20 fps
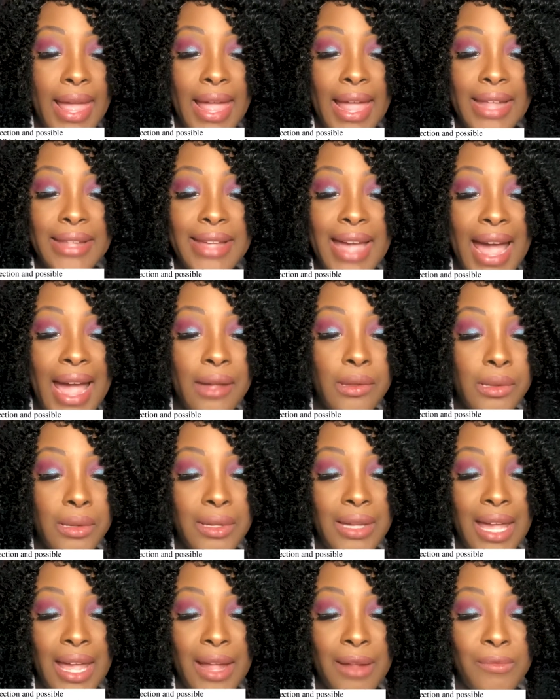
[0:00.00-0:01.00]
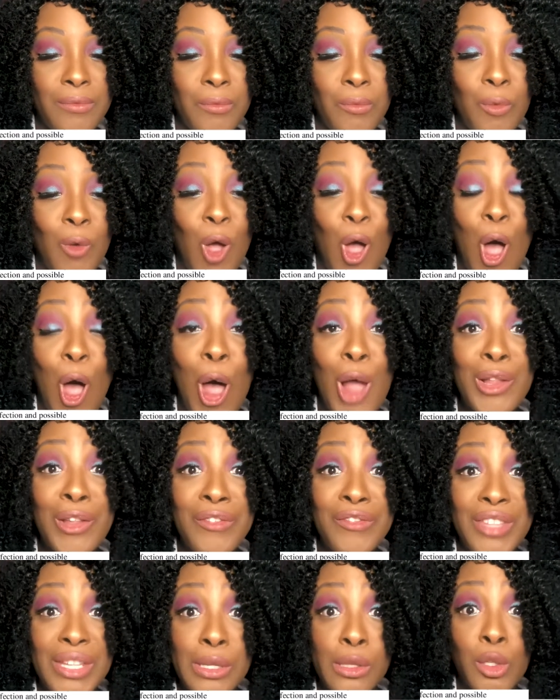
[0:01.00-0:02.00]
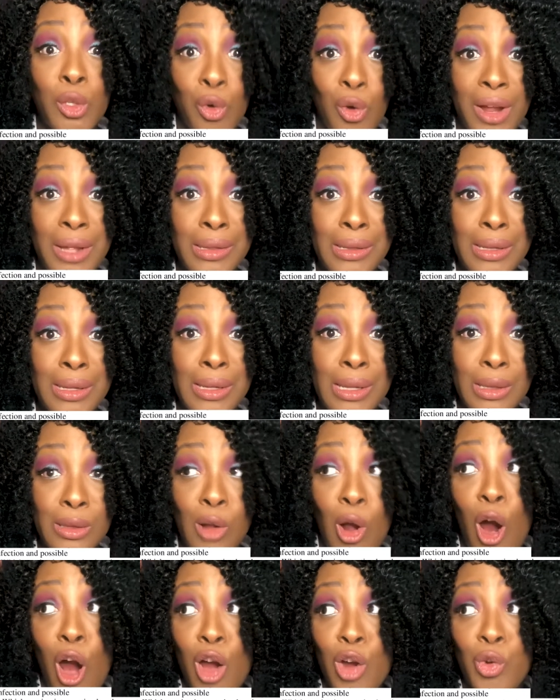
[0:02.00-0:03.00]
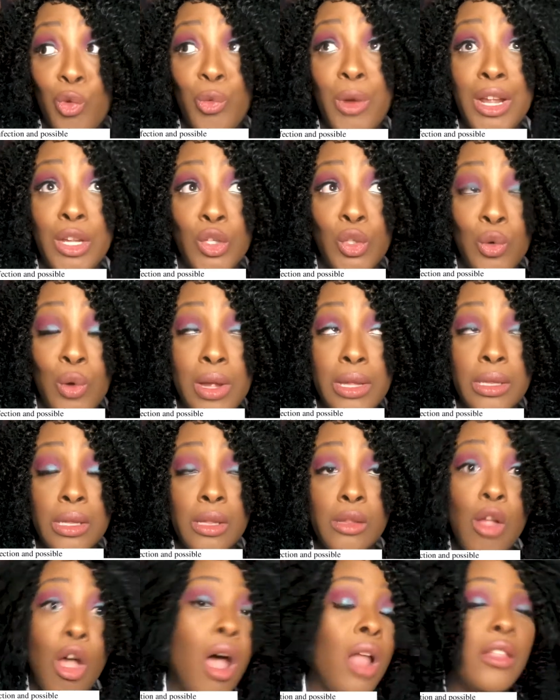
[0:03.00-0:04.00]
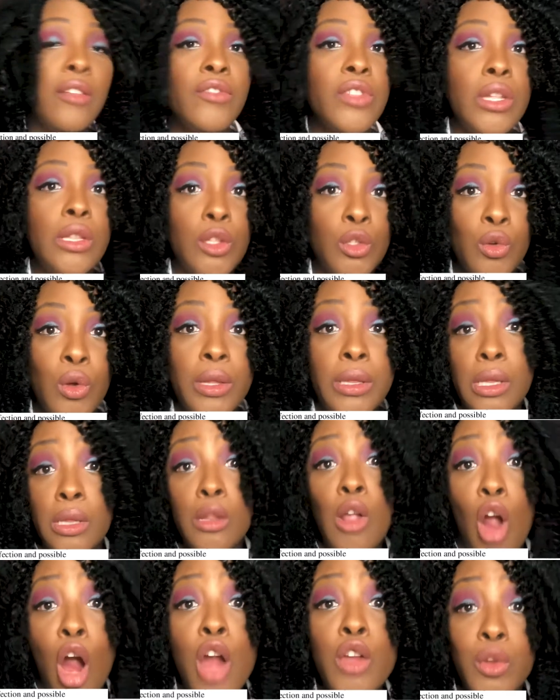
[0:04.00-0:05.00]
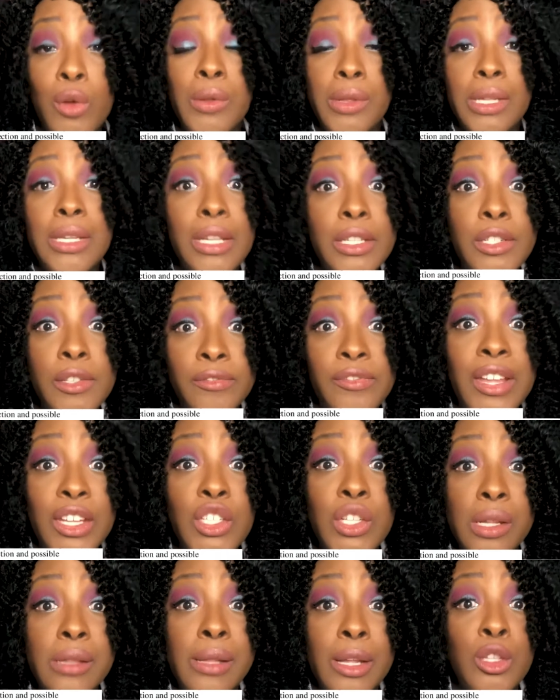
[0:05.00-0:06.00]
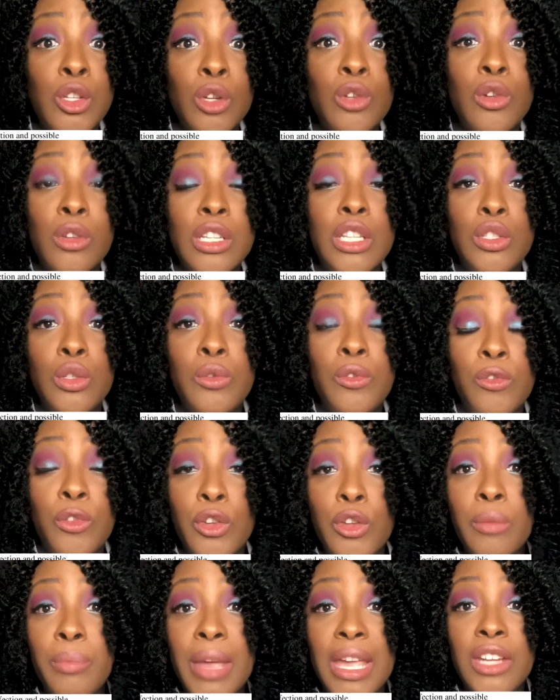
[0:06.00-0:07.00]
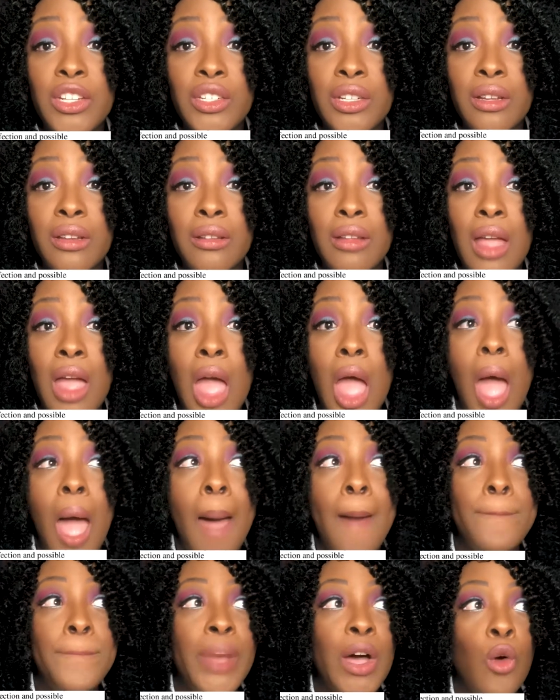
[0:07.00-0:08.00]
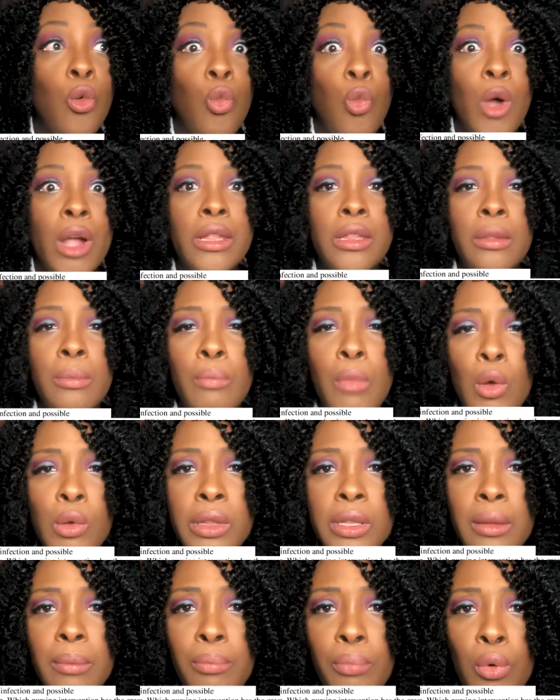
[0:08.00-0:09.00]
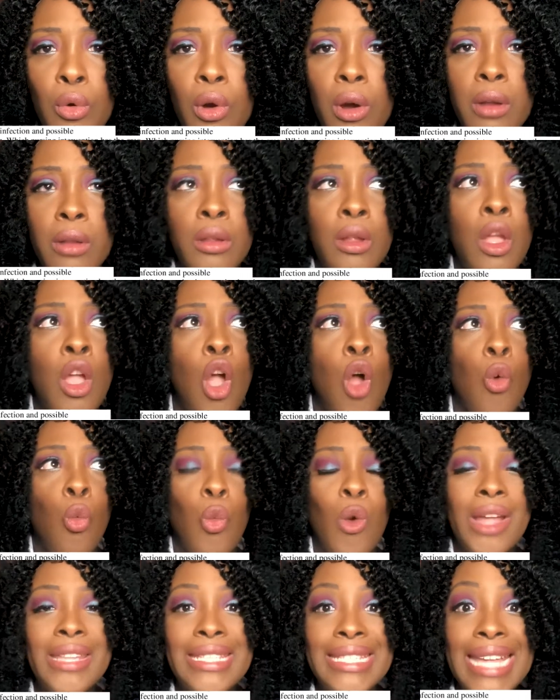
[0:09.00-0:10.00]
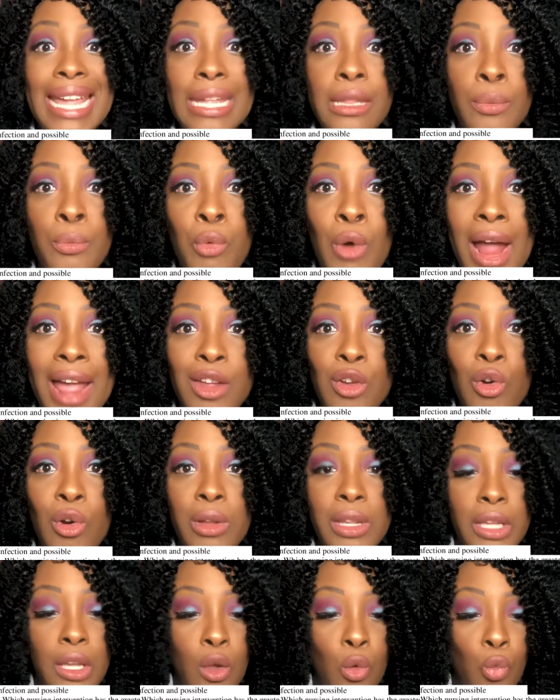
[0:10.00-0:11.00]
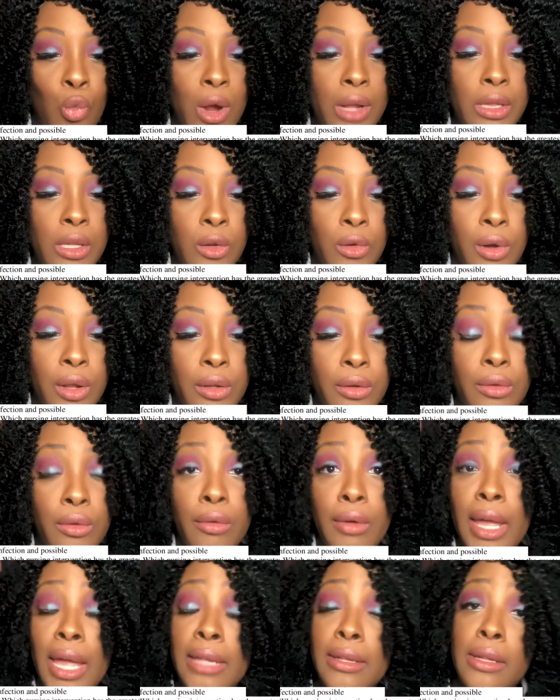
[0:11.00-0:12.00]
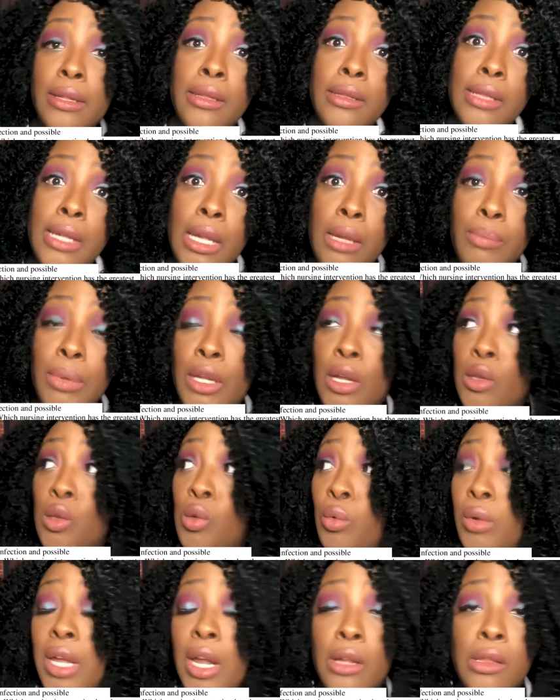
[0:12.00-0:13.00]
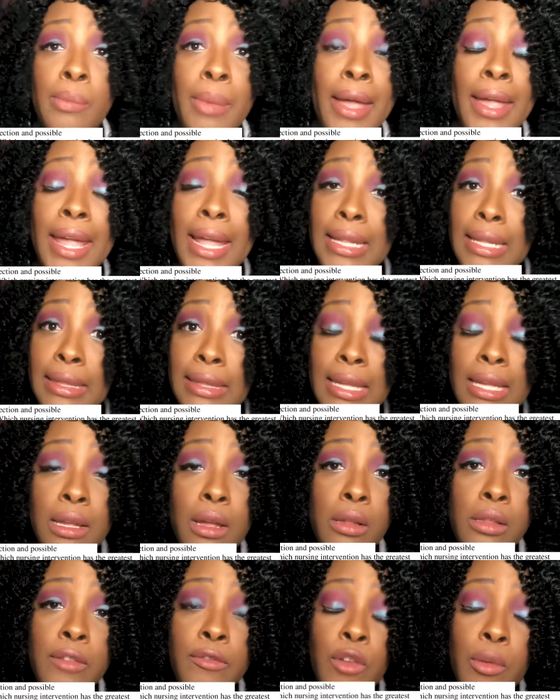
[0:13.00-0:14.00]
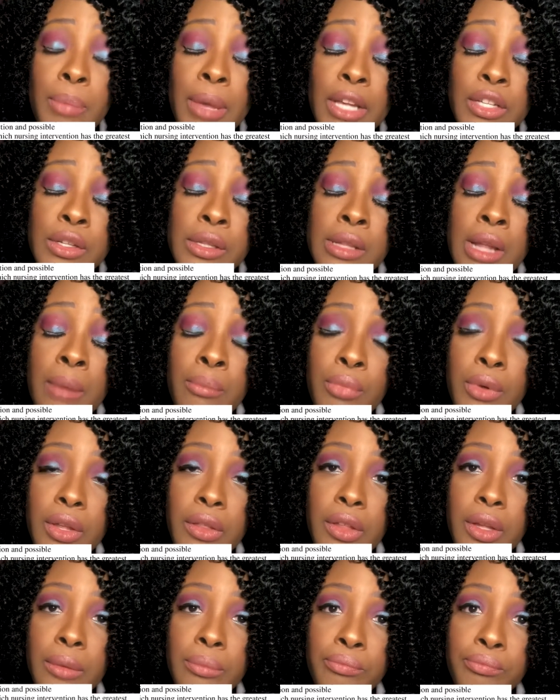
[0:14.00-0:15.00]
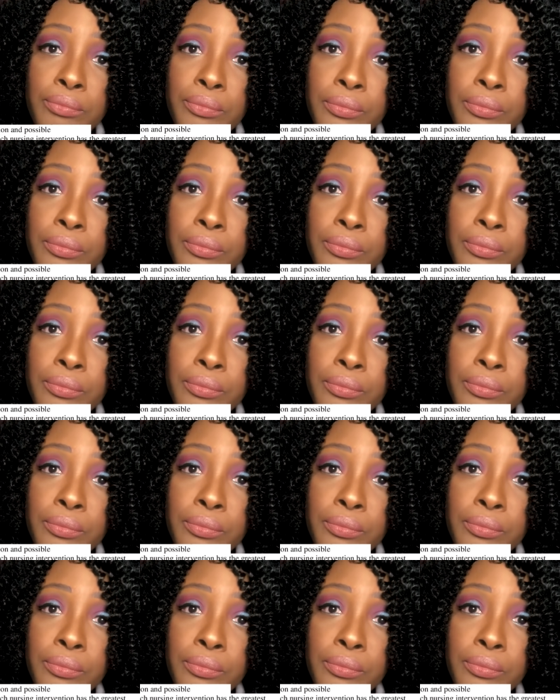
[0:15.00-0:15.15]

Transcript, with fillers: And guys, again, all of these choices are great choices. All of these choices are nursing interventions that you're going to do for your patient. But what's most important? What takes priority? What's critical? And it's C because who cares about anything else if your patient's not breathing?